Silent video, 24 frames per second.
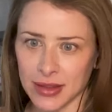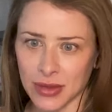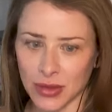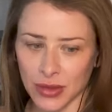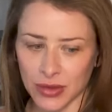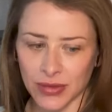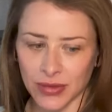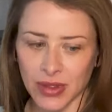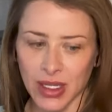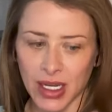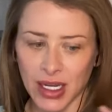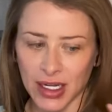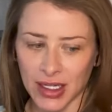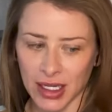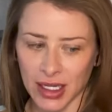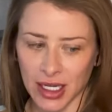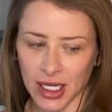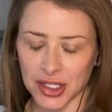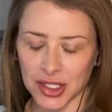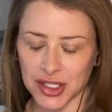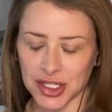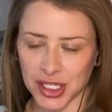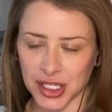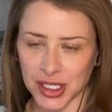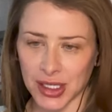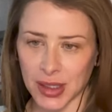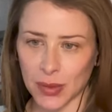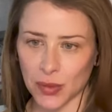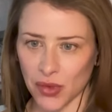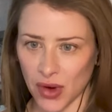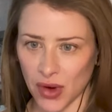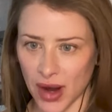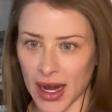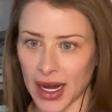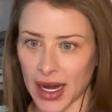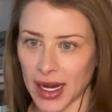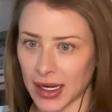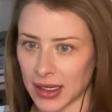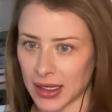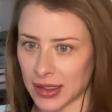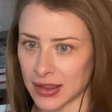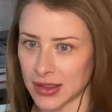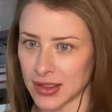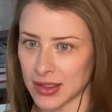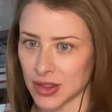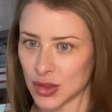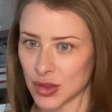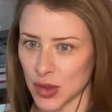of the ADHD brain to
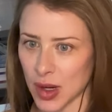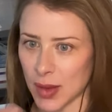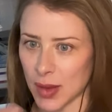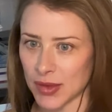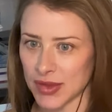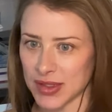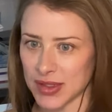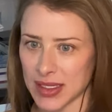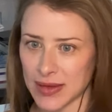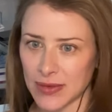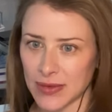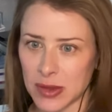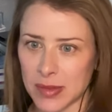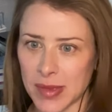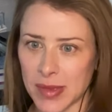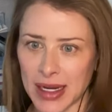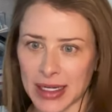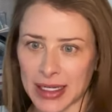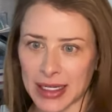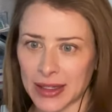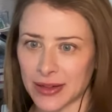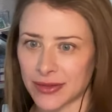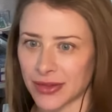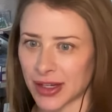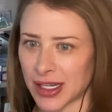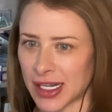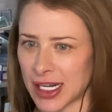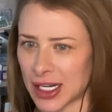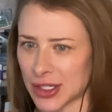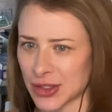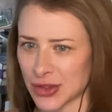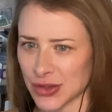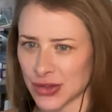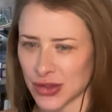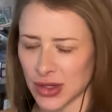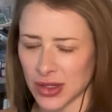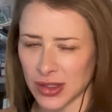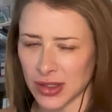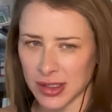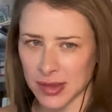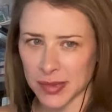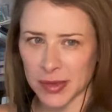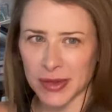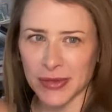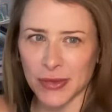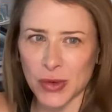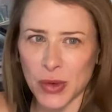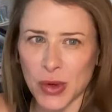trouble saving money, financial struggles. But of
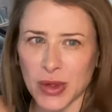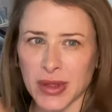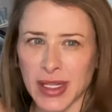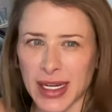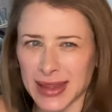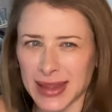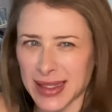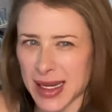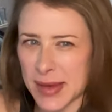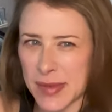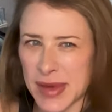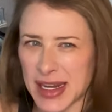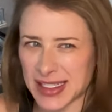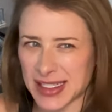course, like that makes